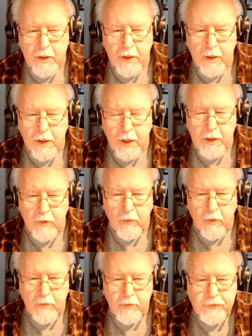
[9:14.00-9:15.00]
uh, I know I
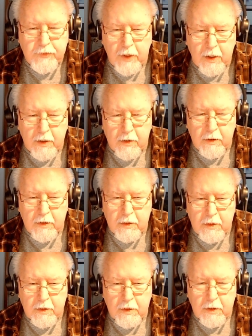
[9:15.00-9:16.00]
was not going to
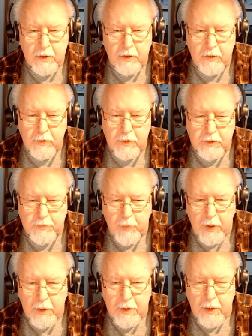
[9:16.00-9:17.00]
do this
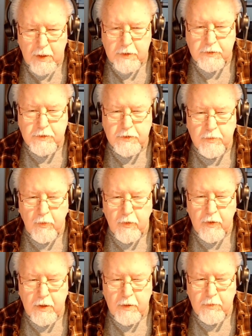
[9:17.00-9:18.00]
podcast this
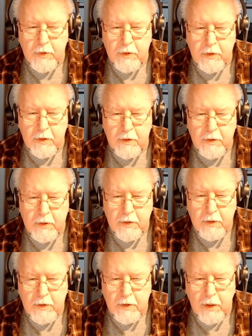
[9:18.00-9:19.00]
morning, but uh,
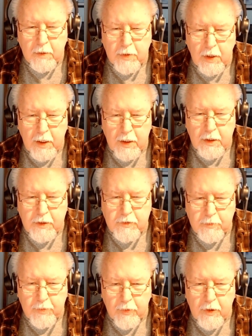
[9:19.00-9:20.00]
I'm glad that you
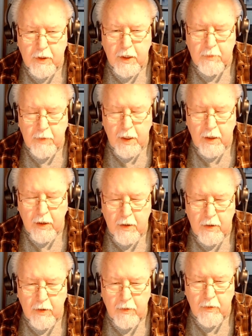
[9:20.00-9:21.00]
put it on my heart,
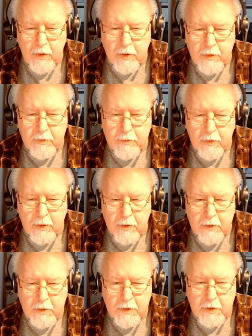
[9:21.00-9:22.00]
Lord, to uh,
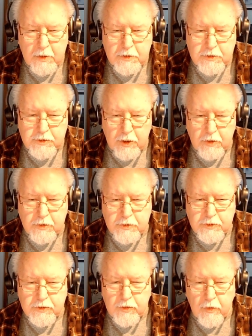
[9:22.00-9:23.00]
share the
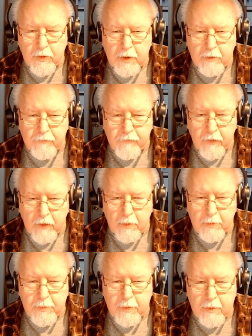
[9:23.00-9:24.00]
story of Philip
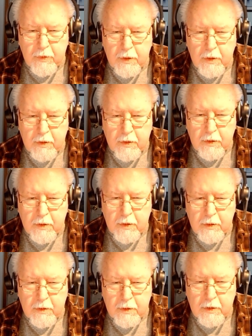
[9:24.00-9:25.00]
and,
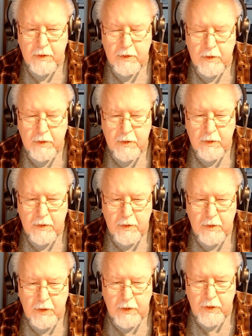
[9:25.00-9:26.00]
and the
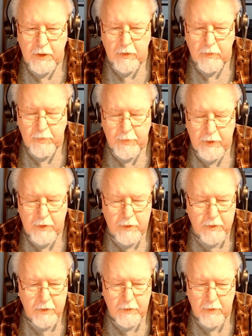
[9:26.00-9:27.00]
Ethiopian
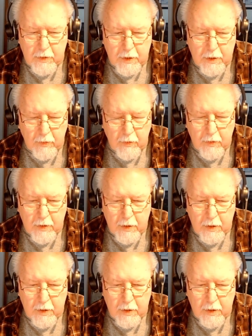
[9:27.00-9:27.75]
eunuch, Lord.